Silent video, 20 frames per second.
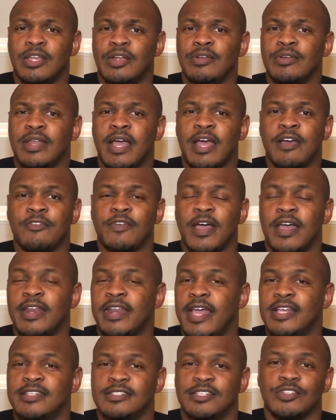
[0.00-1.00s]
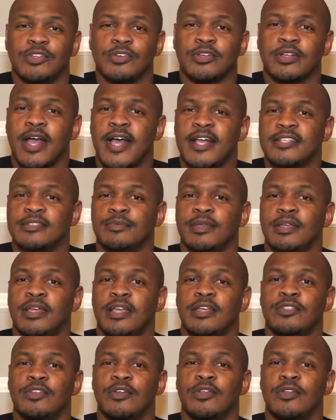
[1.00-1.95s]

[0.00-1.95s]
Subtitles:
They're not financing your cosplay.